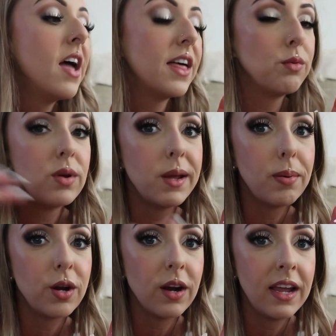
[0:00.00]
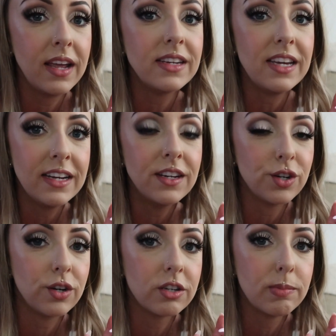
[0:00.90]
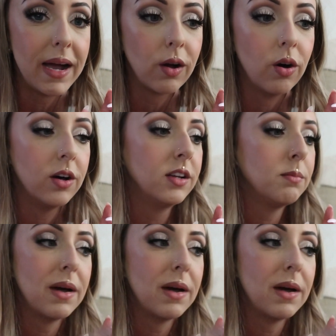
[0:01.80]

And then when you put your hand in, it turns back on.